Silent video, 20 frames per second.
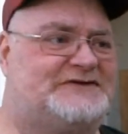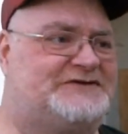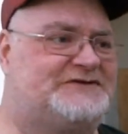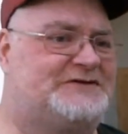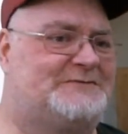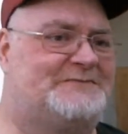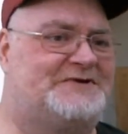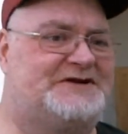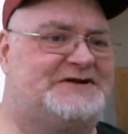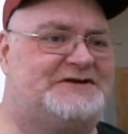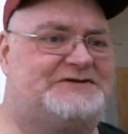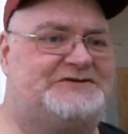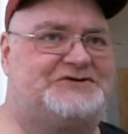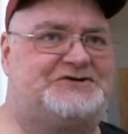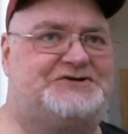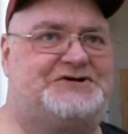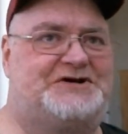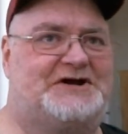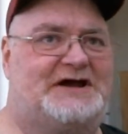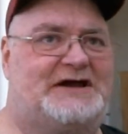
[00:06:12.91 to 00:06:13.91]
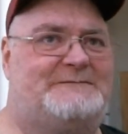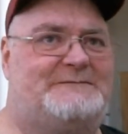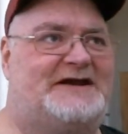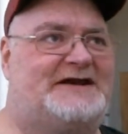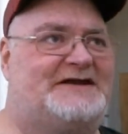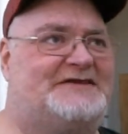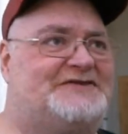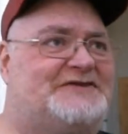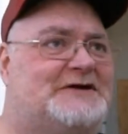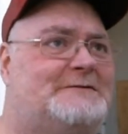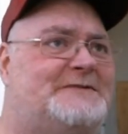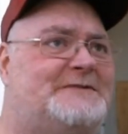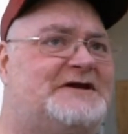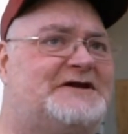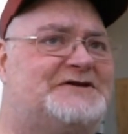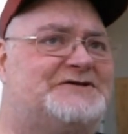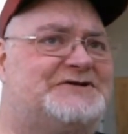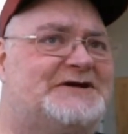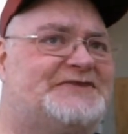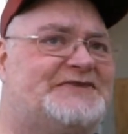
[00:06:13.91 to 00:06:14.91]
Somebody chime in and tell me
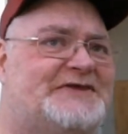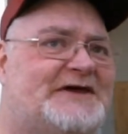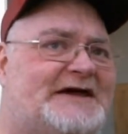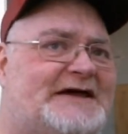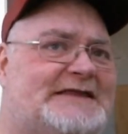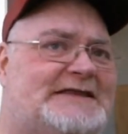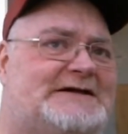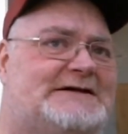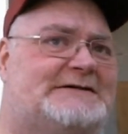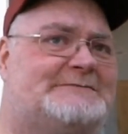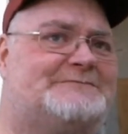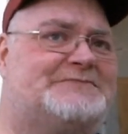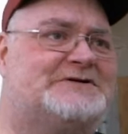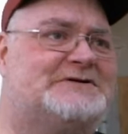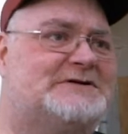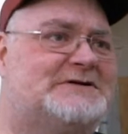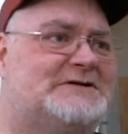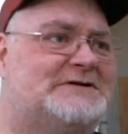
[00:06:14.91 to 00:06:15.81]
to shut the hell up.